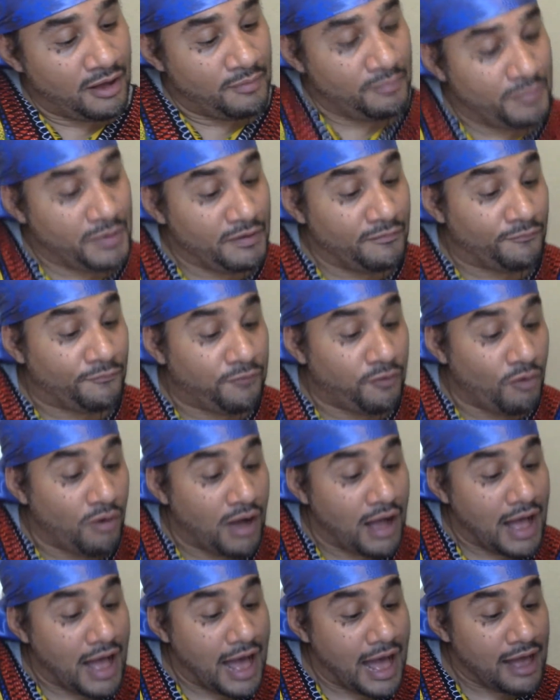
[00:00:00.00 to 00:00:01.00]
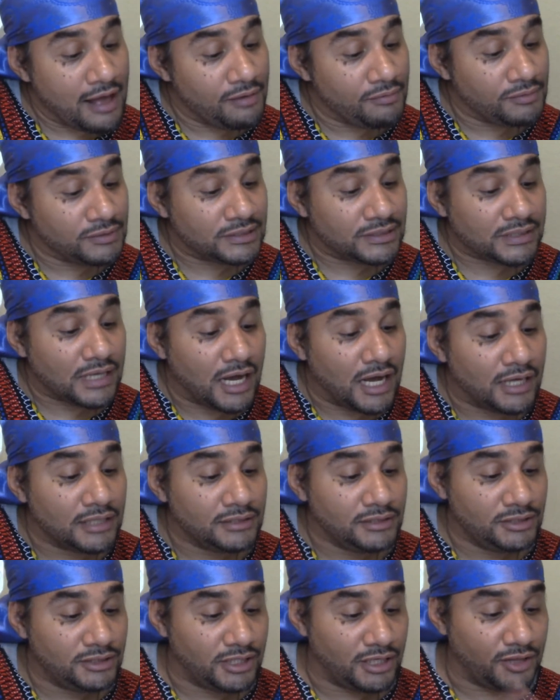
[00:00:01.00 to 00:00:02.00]
Before I was
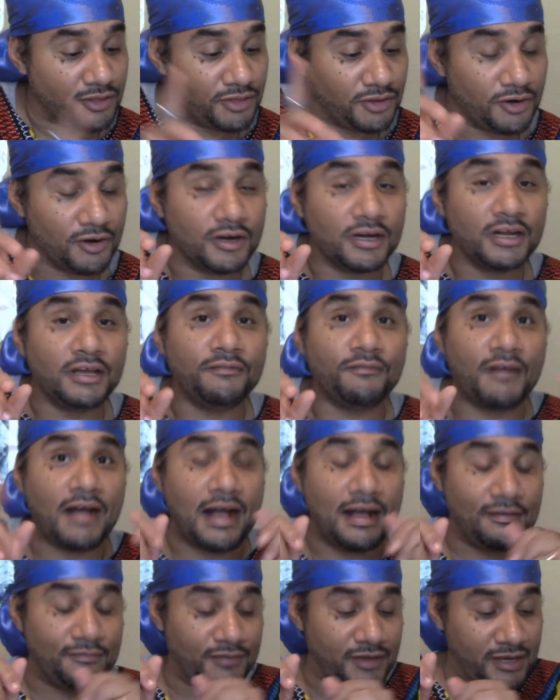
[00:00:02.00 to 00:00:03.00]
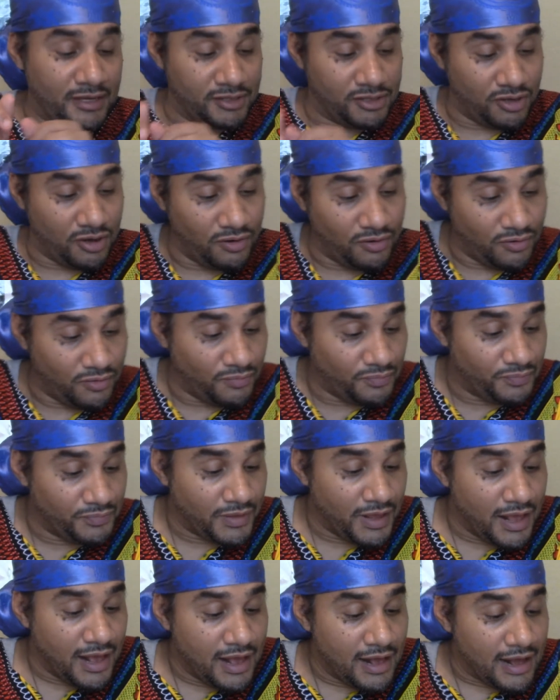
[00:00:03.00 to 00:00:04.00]
under 35 years old,
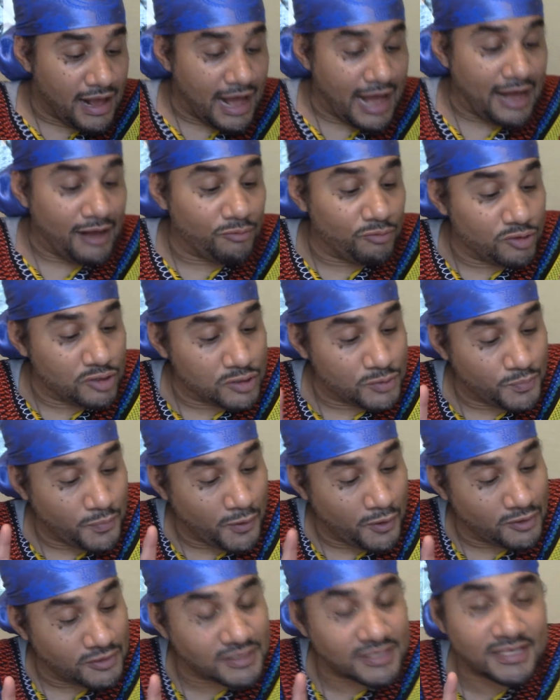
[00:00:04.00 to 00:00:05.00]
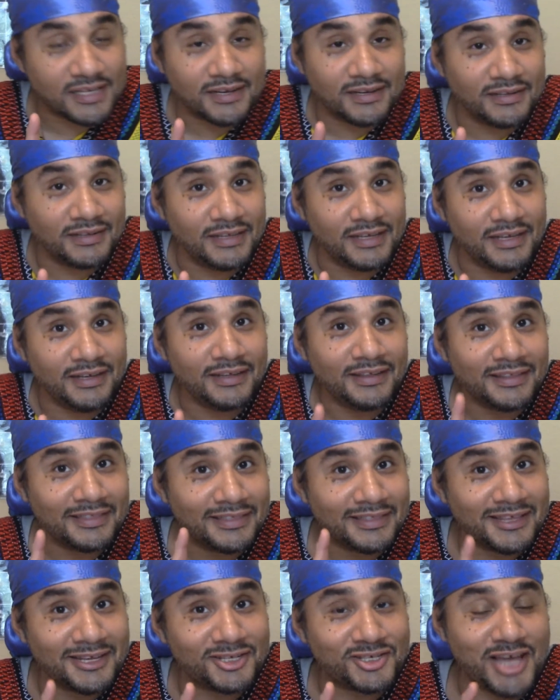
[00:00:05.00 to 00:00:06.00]
I was personally
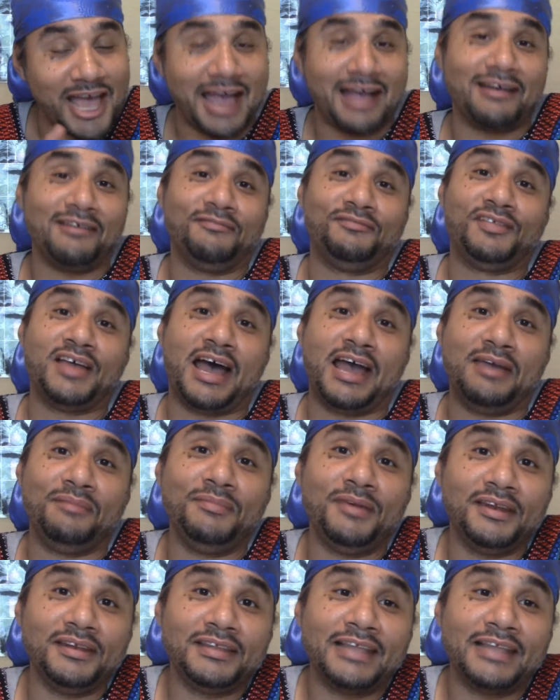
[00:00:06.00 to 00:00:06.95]
the Jack of Diamonds.